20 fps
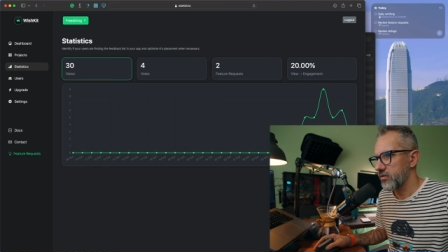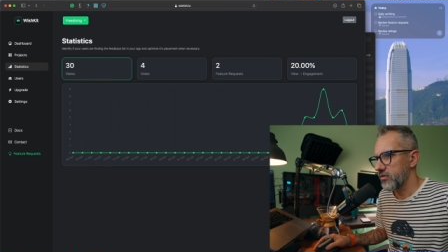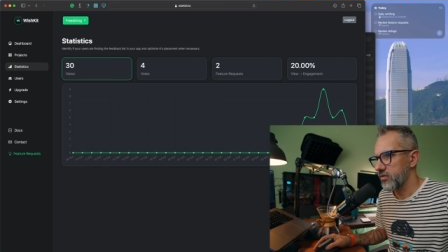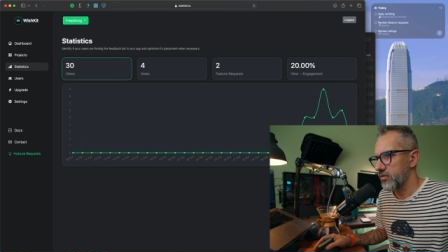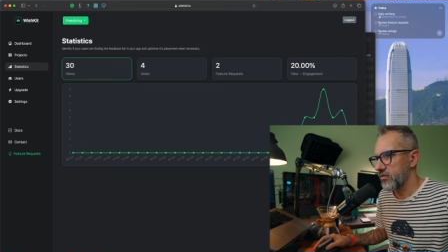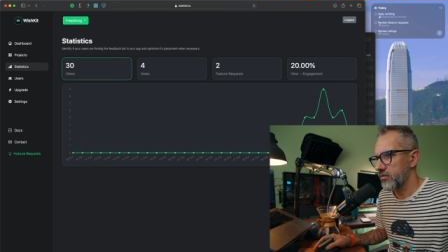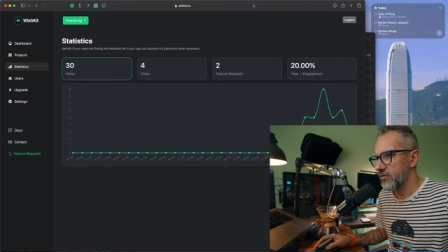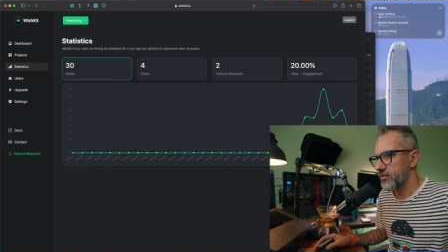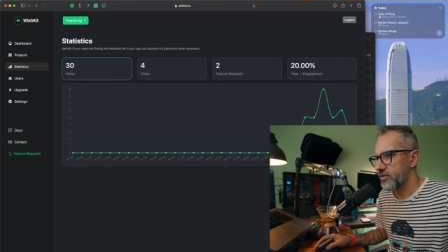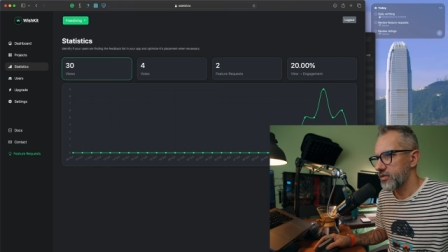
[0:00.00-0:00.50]

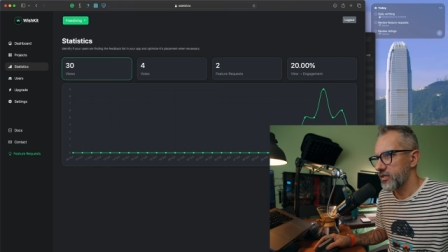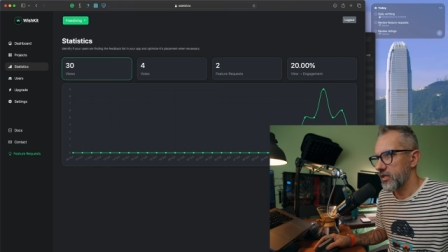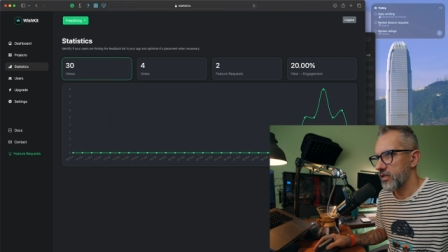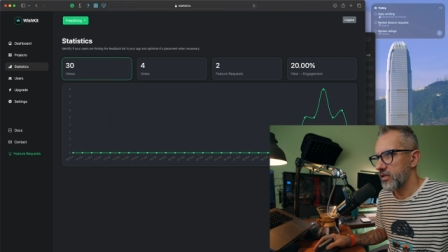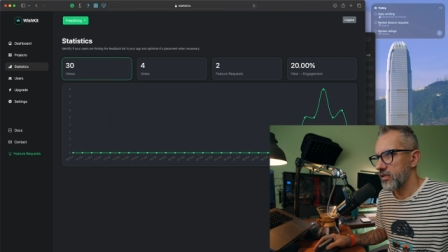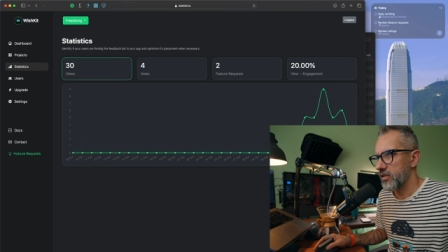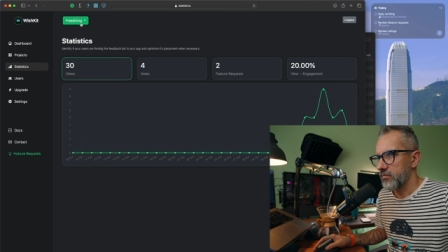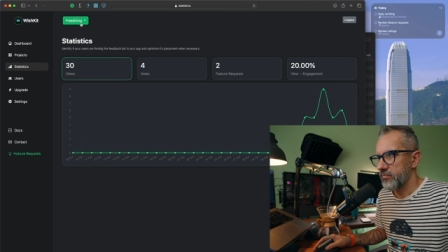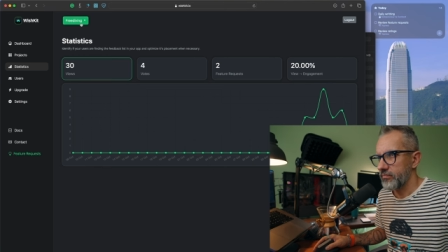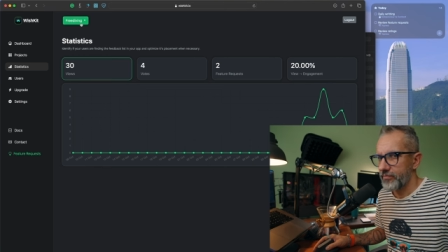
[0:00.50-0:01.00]
on
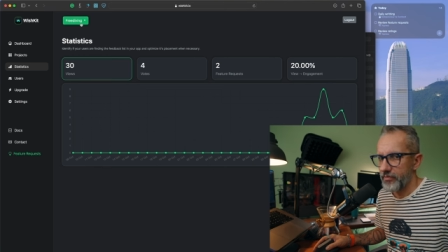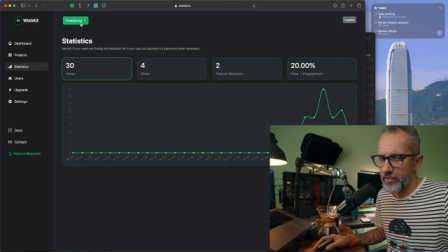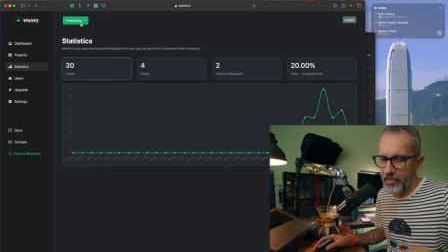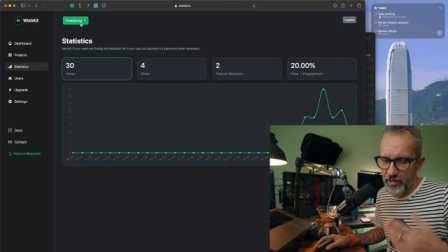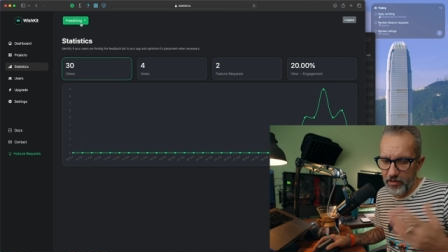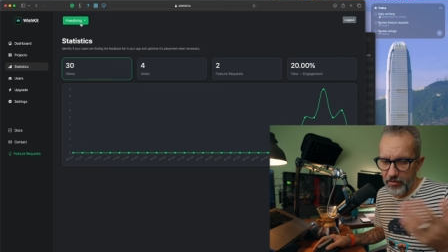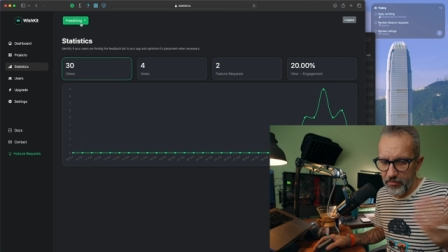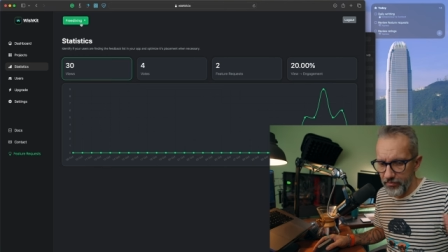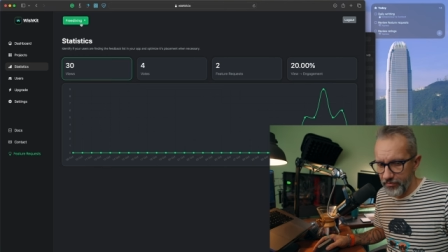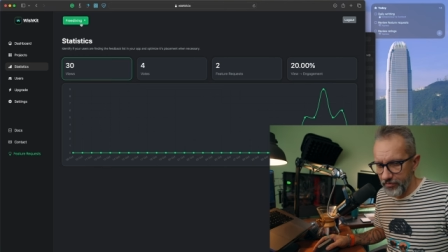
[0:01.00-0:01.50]
that
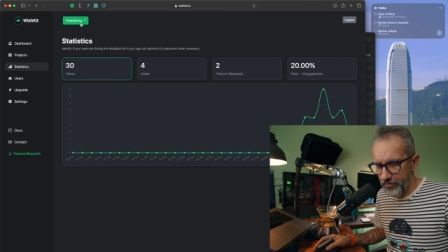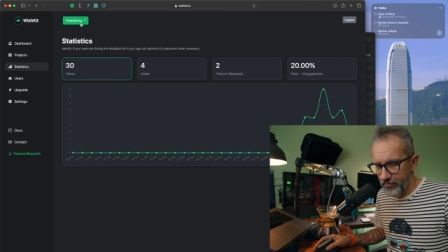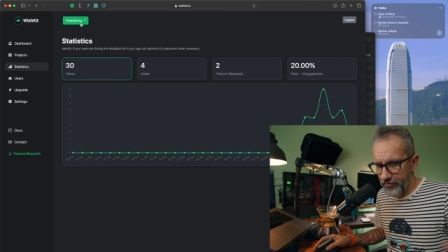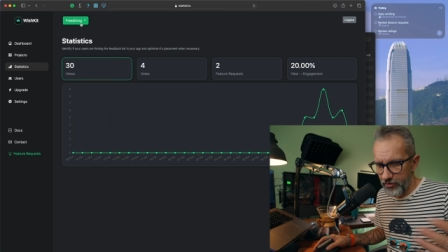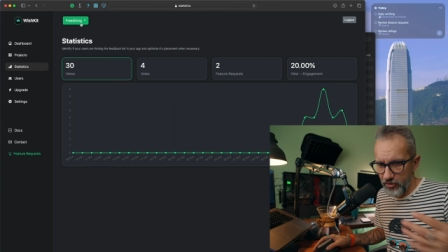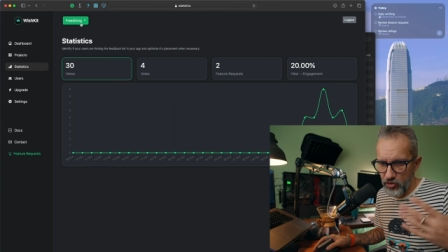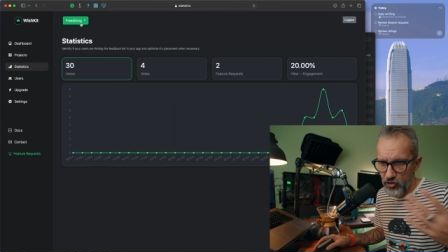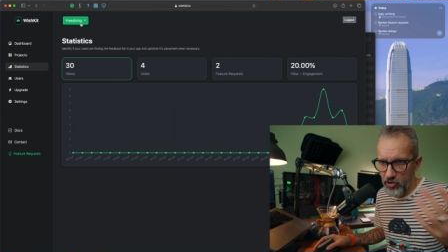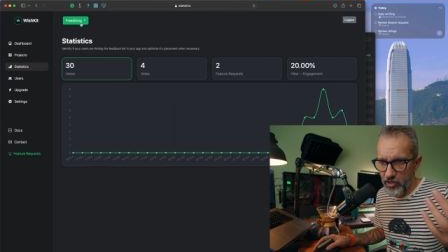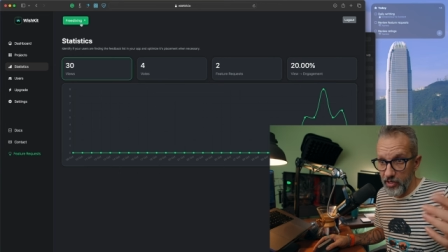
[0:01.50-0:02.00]
kind of
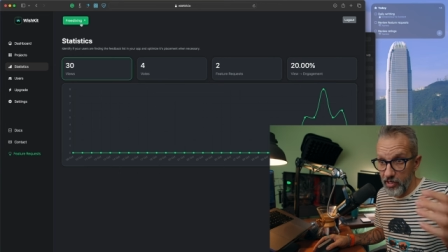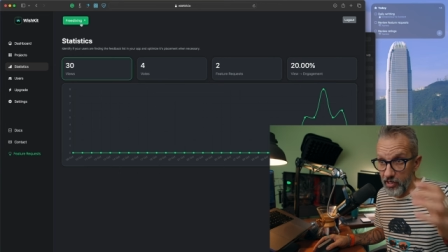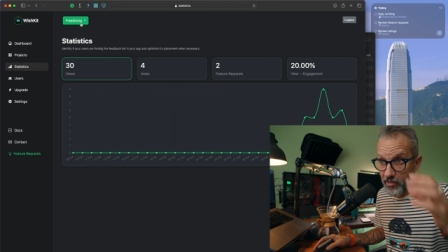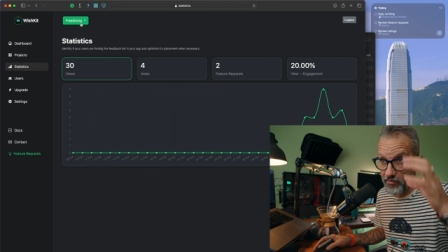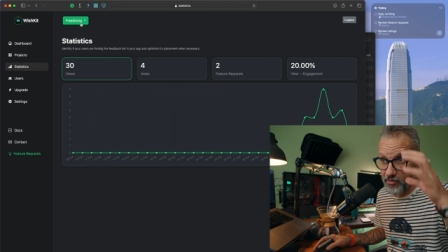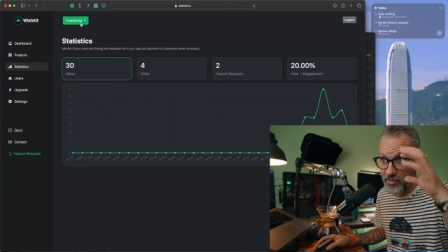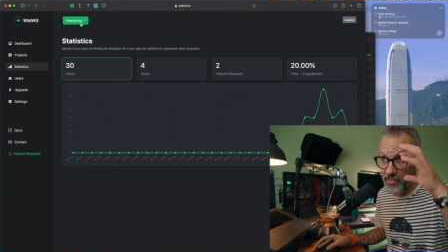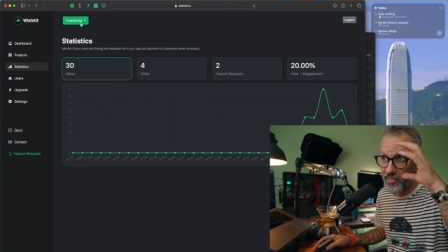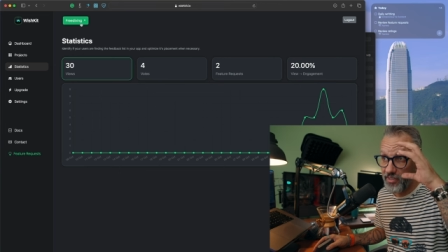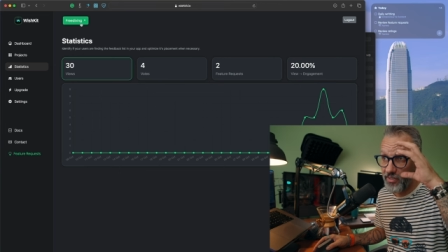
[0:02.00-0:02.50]
feature
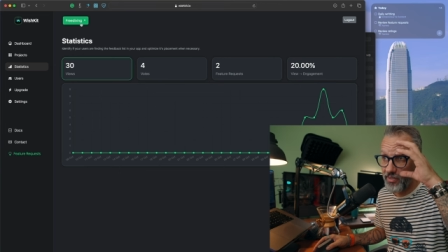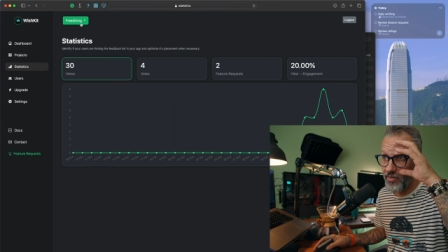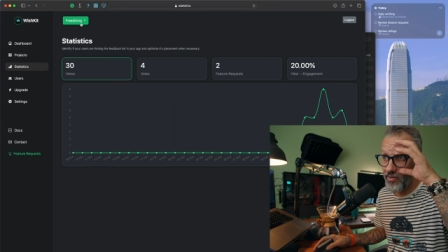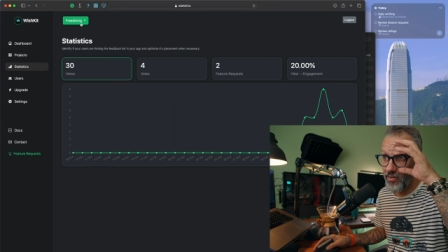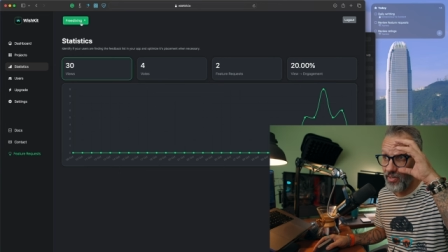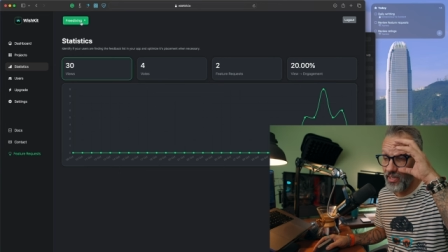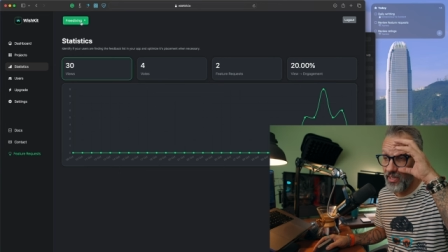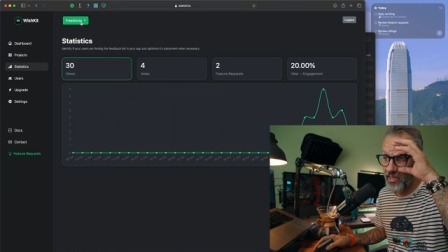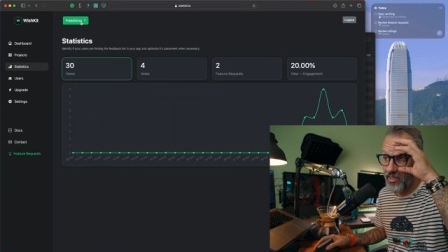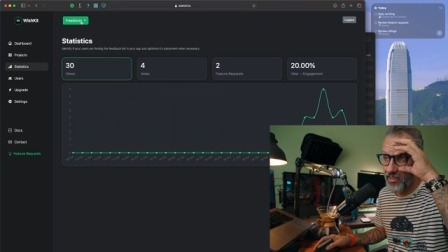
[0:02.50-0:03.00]
request
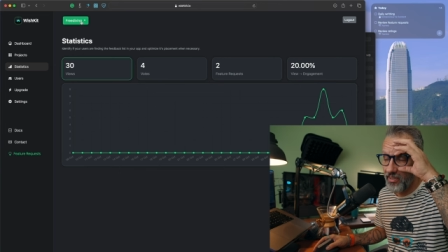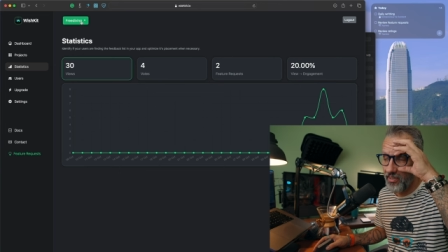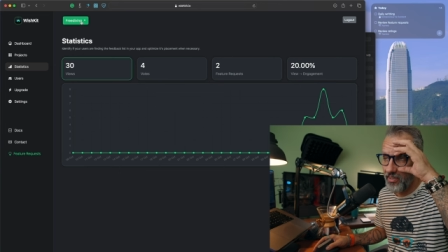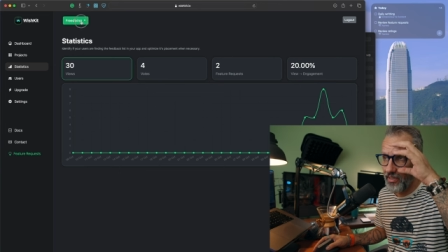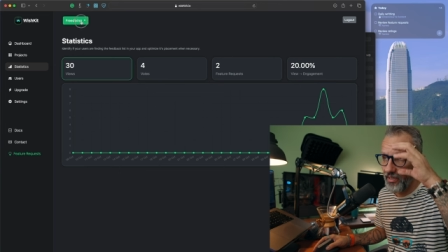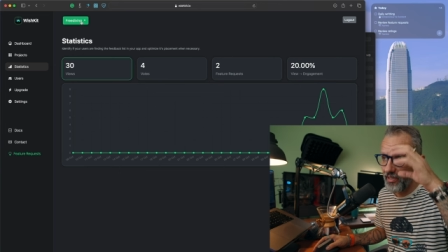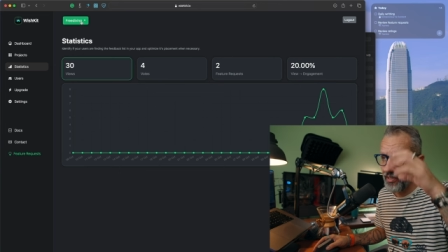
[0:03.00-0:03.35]
screen